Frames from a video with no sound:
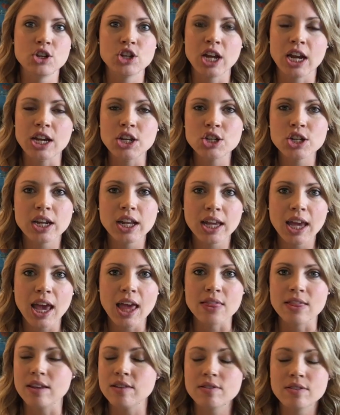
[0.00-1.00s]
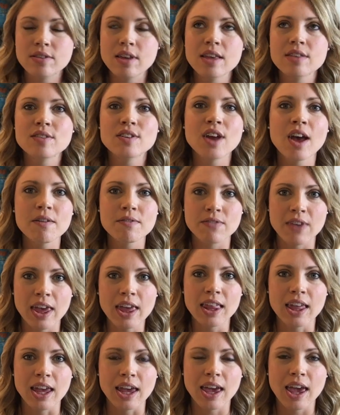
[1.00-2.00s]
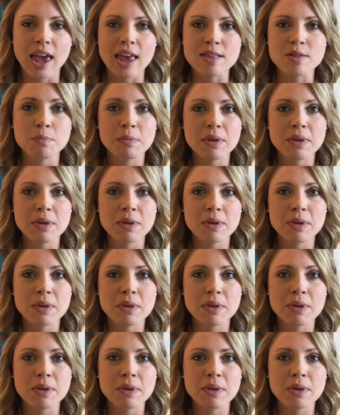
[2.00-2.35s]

change it again. It's not failing, it's